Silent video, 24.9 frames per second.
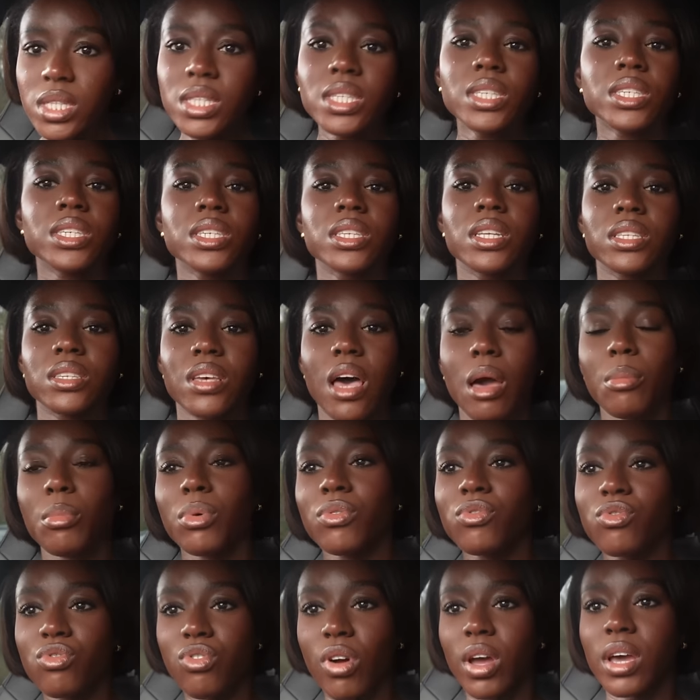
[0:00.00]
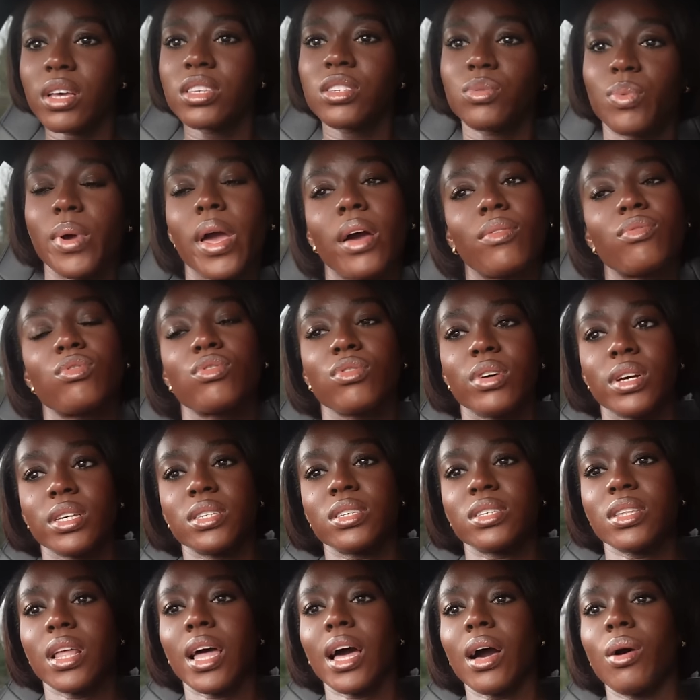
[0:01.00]
this is a time of grace, we have
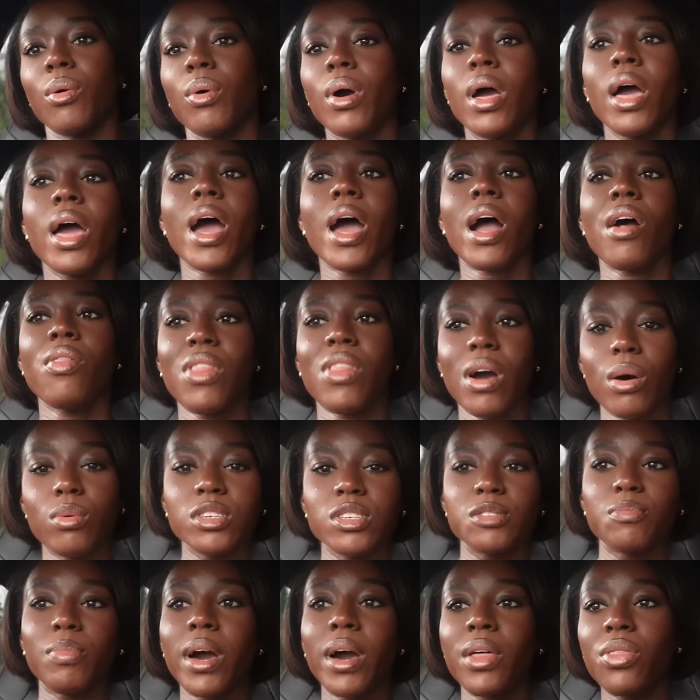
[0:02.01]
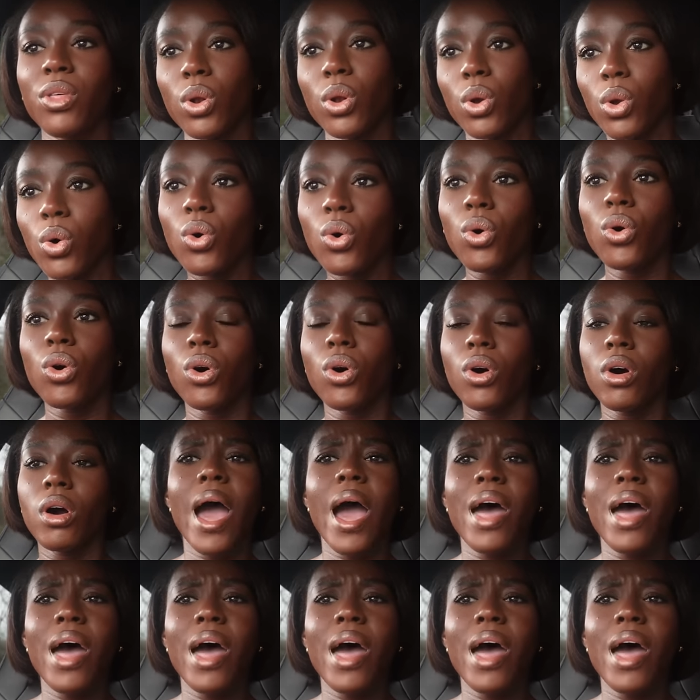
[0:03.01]
grace now, and that was by the law.